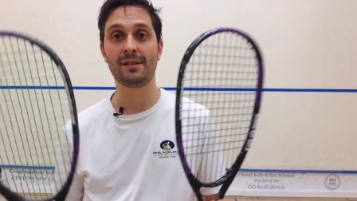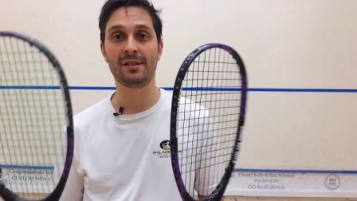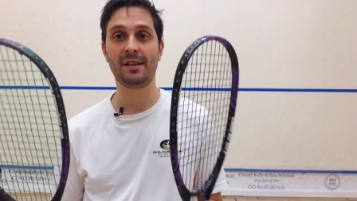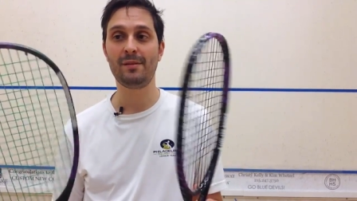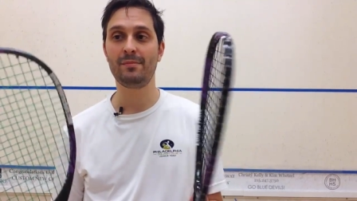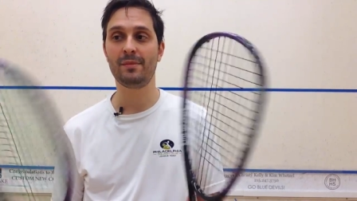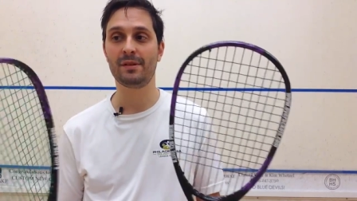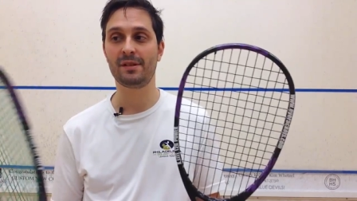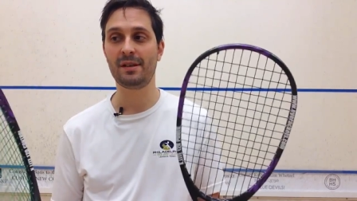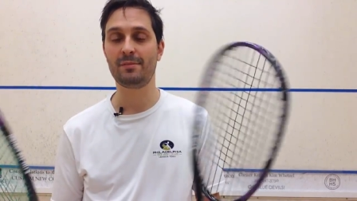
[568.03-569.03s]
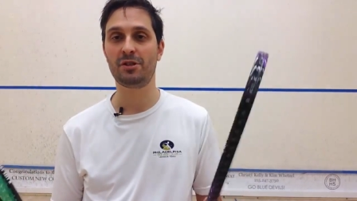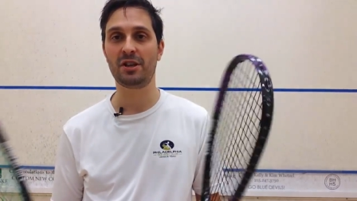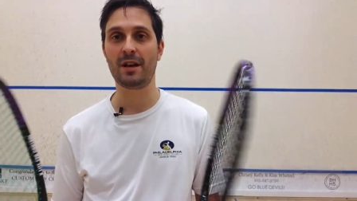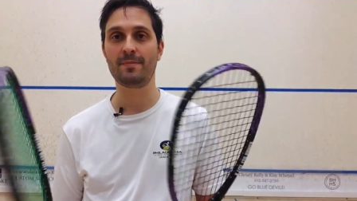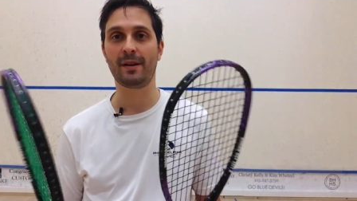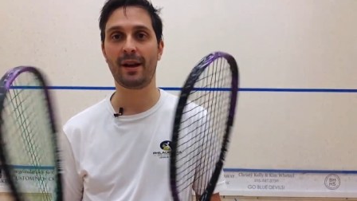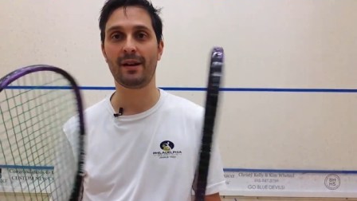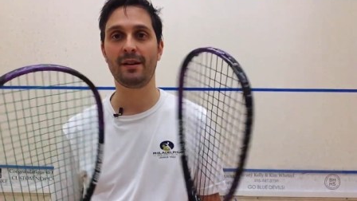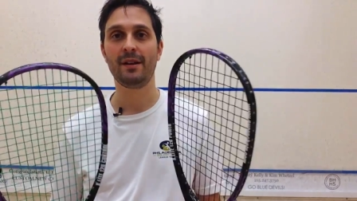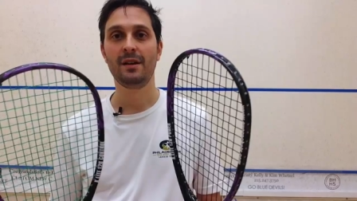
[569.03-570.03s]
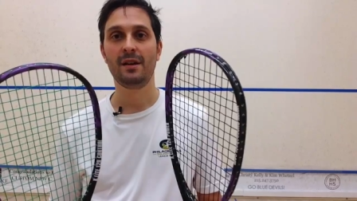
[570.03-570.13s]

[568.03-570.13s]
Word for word: It's the same, it's the same shape again.